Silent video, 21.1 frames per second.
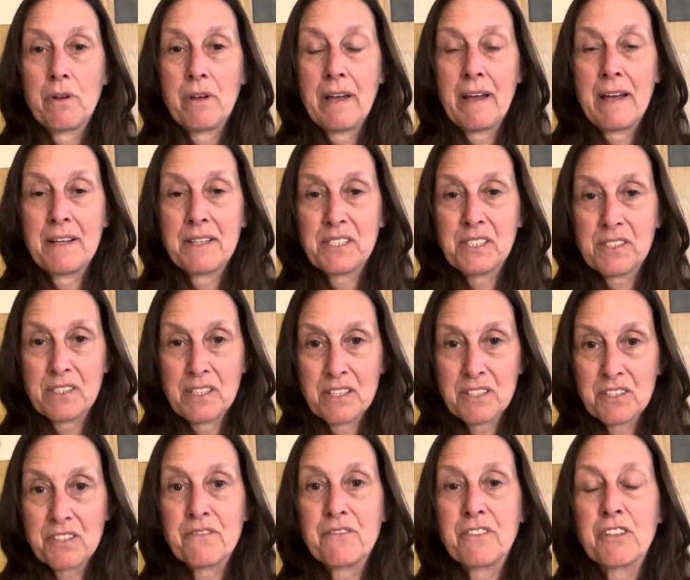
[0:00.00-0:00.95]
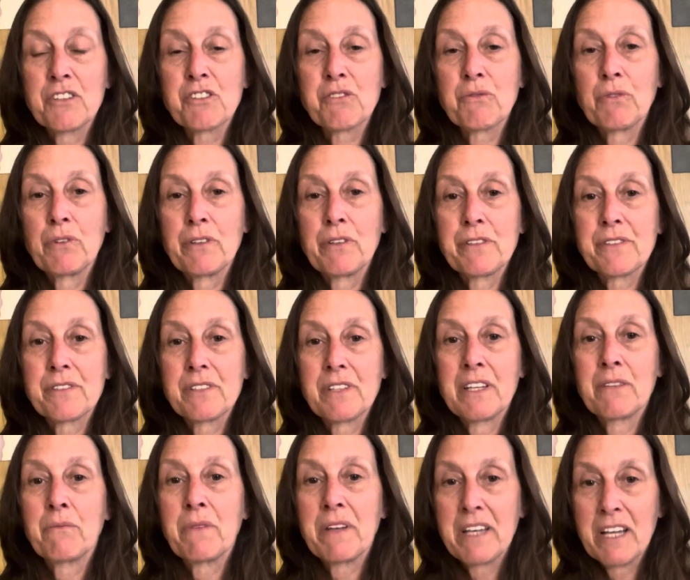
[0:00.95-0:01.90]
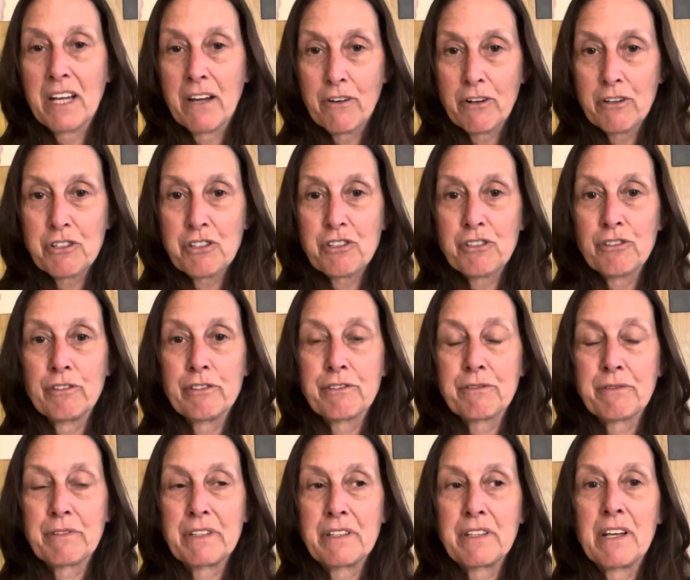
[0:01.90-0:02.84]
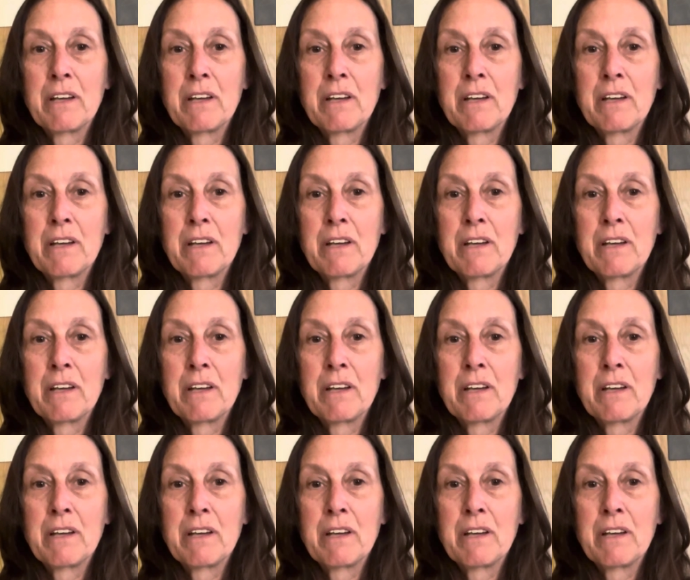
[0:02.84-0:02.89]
as individuals and we have our children